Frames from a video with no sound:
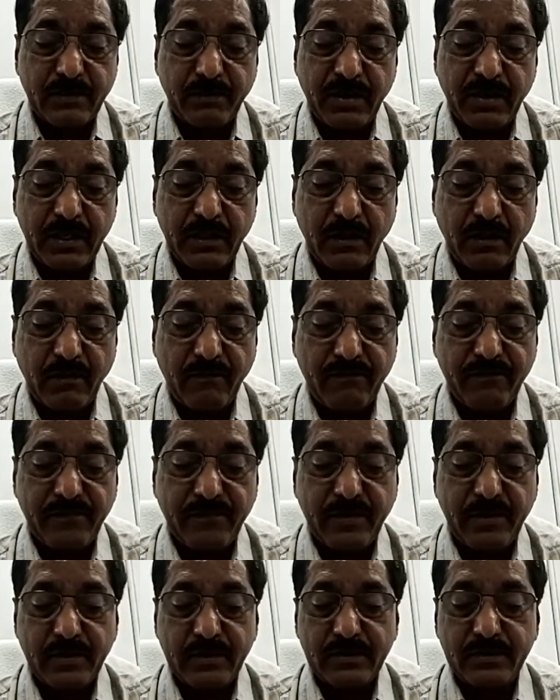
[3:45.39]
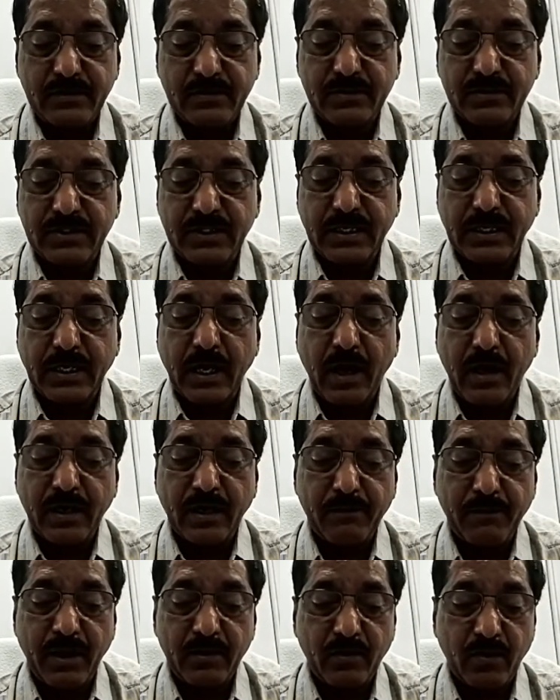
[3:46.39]
is the mother of Sri
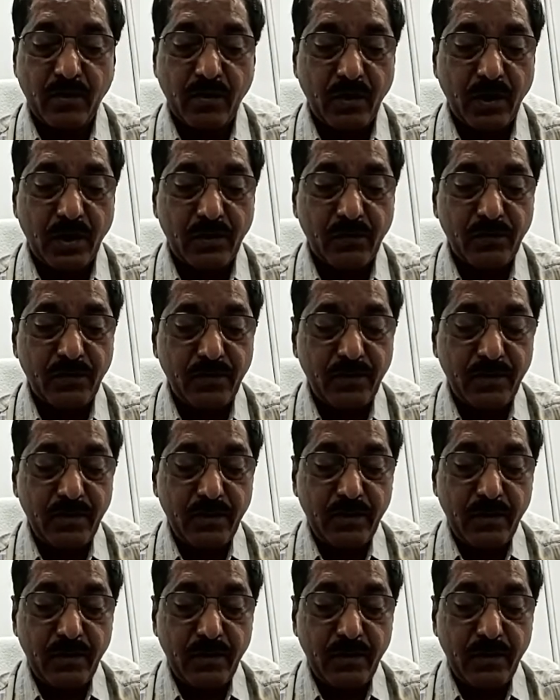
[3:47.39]
Kaki Madhuravgaru.